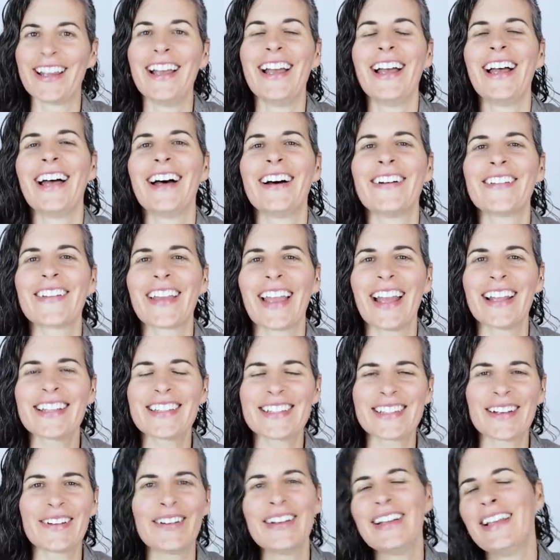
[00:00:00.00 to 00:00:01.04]

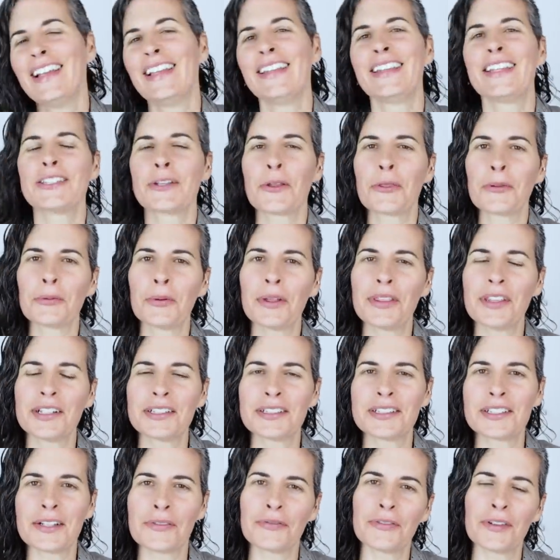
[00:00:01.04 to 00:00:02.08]
okay, so these are
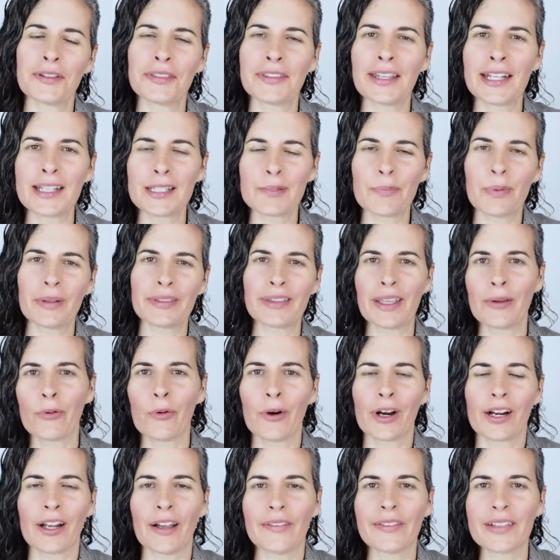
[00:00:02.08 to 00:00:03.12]
three different things, but they
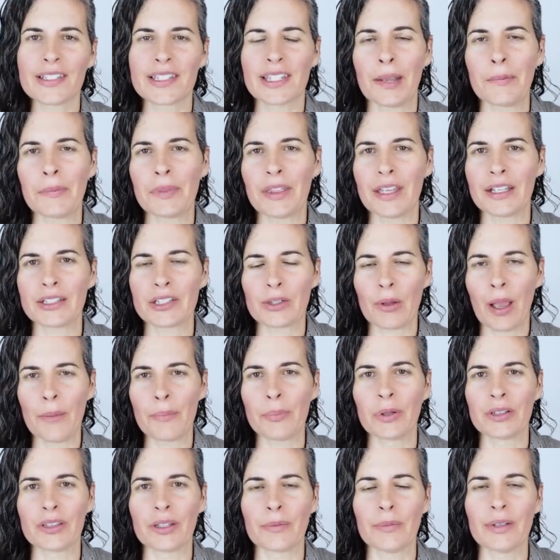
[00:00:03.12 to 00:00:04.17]
work on the same thing. So I
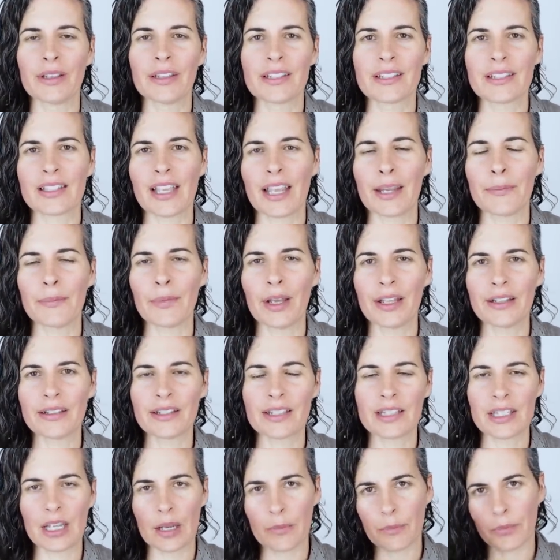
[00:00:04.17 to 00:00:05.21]
put them in the same in
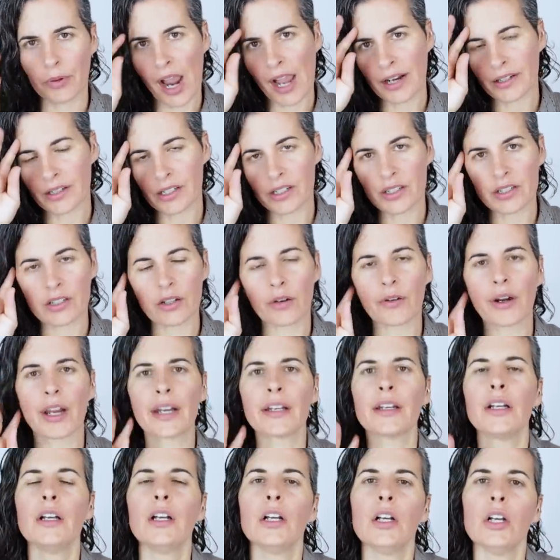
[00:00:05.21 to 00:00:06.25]
the same practice. All
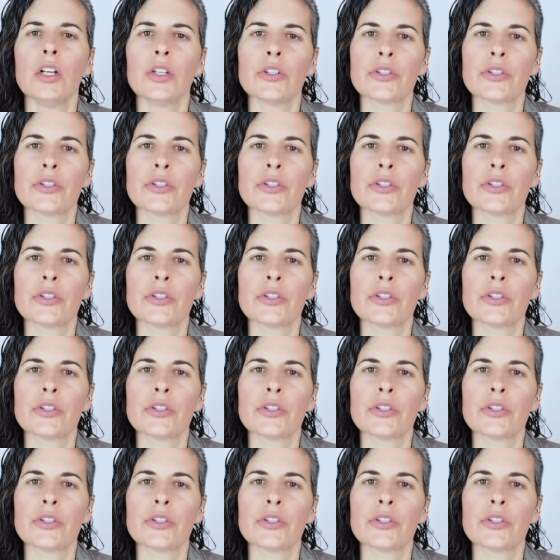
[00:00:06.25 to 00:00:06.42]
right.